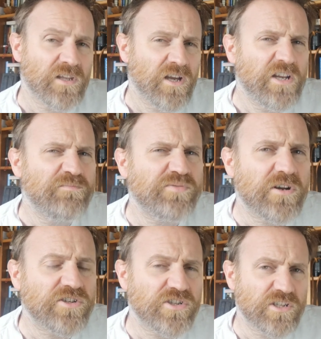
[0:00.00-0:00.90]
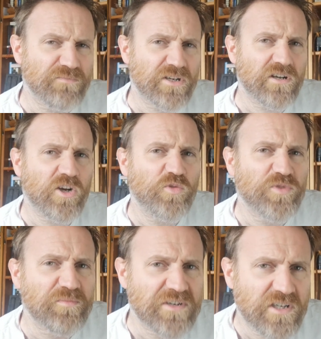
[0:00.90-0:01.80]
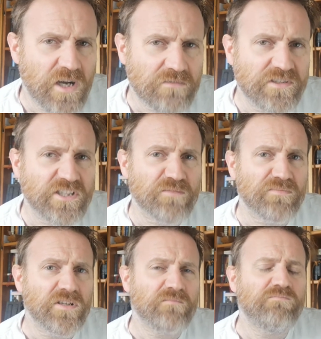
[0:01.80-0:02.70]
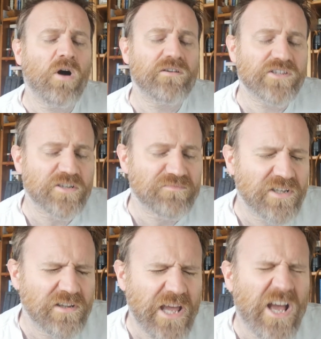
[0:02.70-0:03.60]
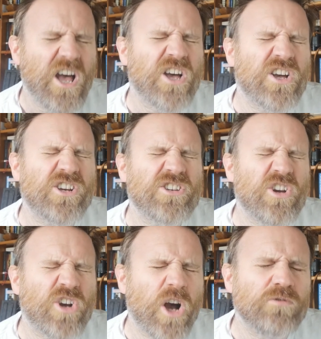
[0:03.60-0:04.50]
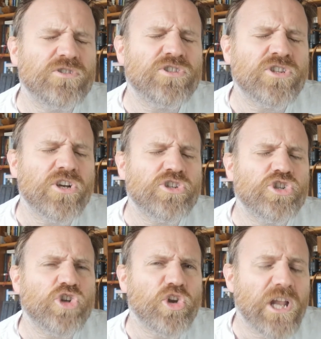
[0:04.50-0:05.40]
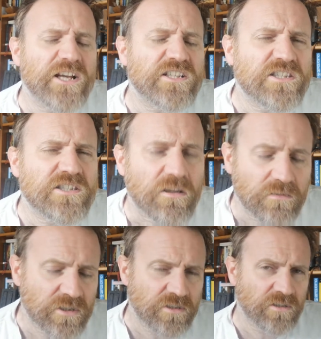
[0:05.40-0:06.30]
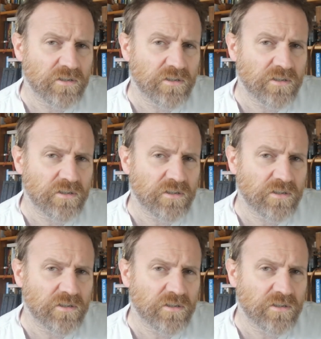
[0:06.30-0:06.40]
And he brushed them and combed them and curried them, polished them till their coats shone like silk.